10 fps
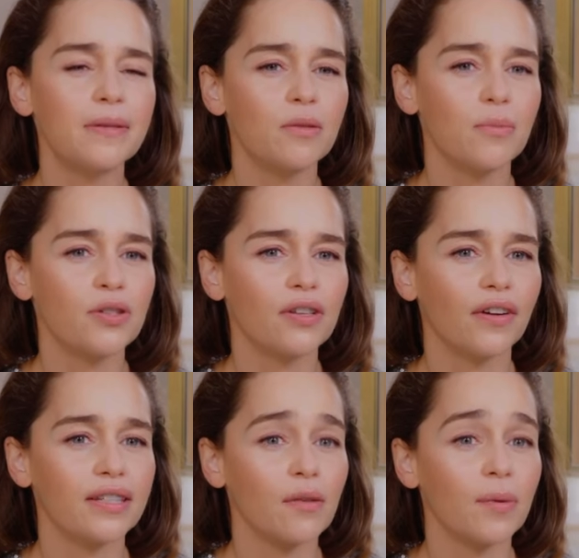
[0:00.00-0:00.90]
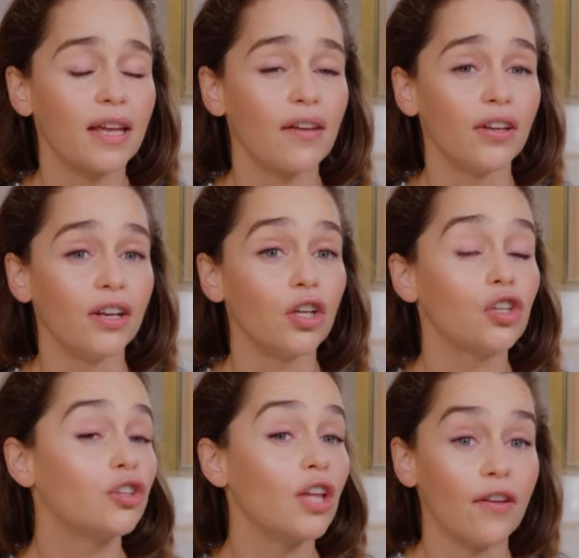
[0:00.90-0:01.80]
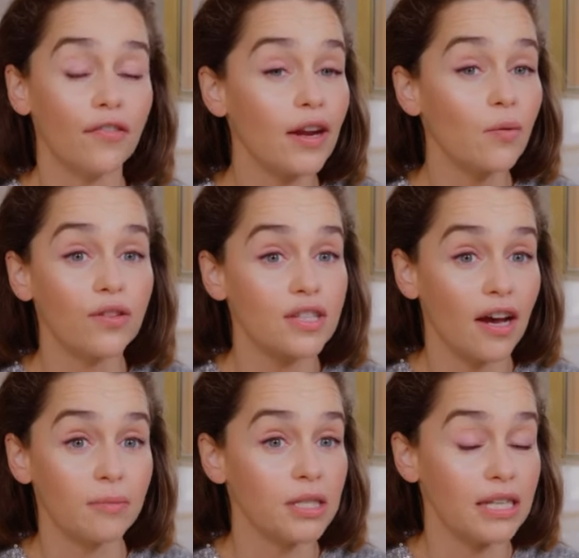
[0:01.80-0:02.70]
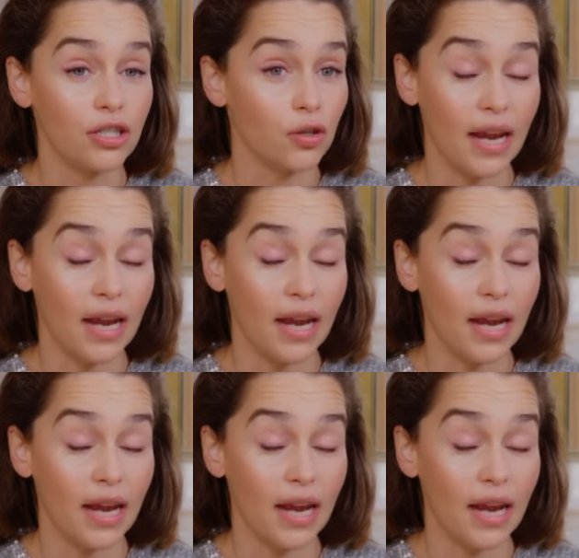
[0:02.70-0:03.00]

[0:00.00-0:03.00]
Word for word: piece of beauty advice I've been given, if anyone's heard me do